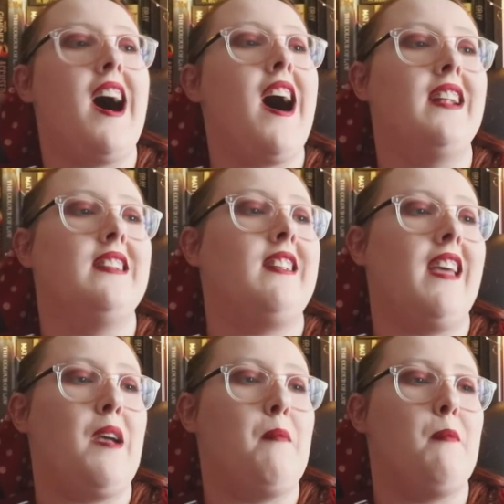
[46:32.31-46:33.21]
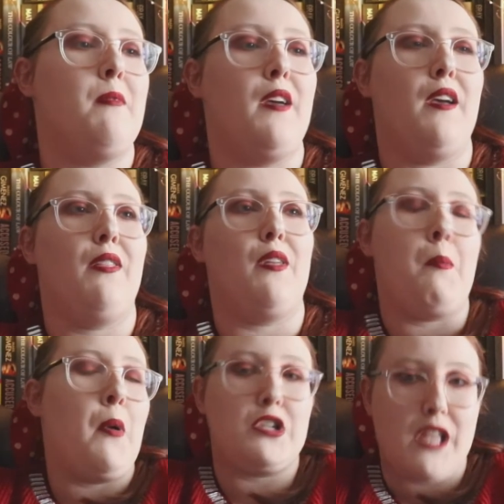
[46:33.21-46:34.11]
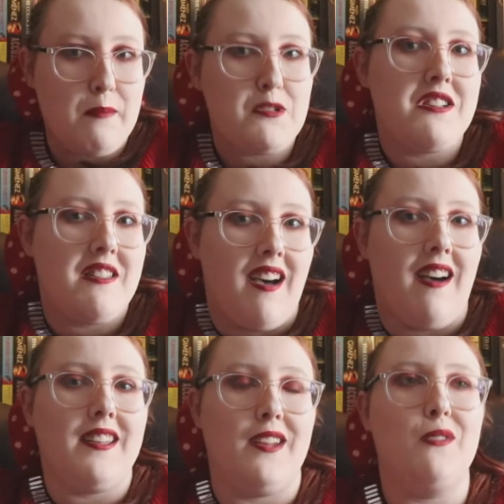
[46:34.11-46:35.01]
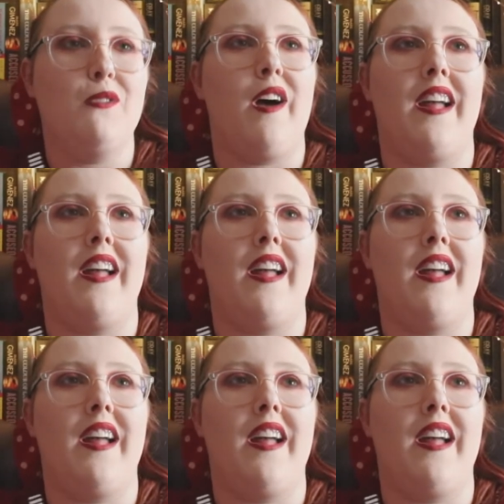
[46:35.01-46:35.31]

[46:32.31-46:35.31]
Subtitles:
and the perception of that, you know.